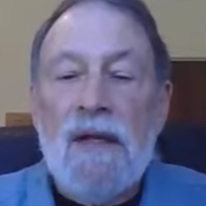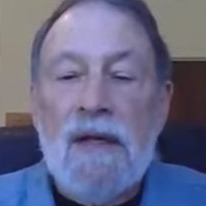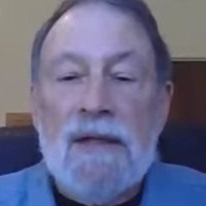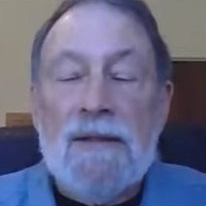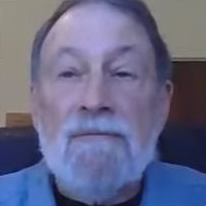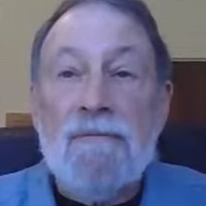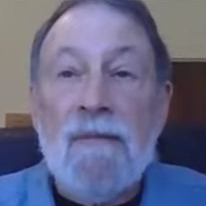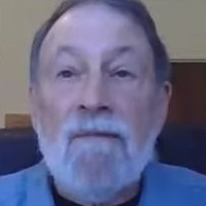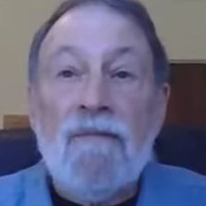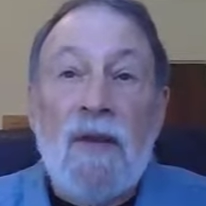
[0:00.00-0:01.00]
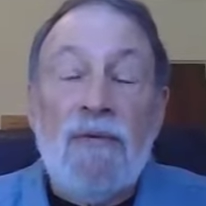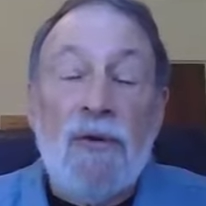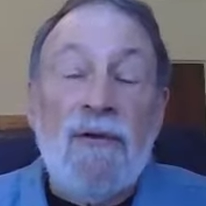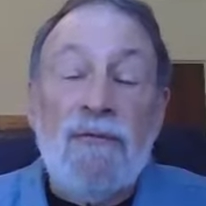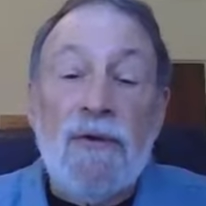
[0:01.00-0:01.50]
um,
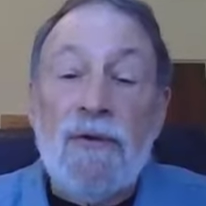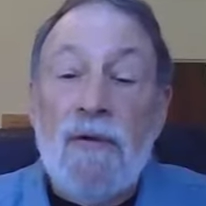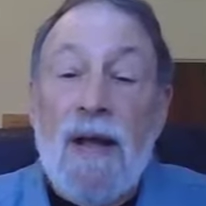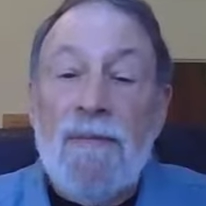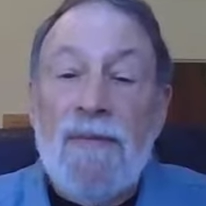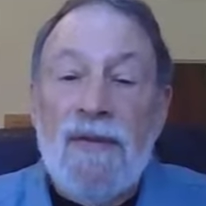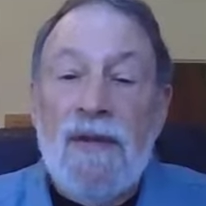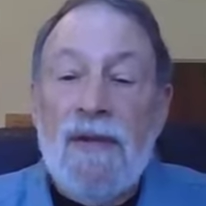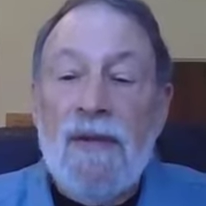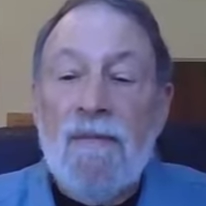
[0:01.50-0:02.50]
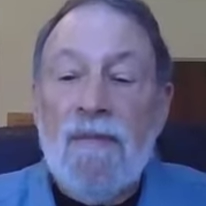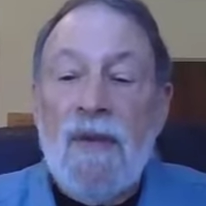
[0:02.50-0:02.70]
peripheral neuropathy.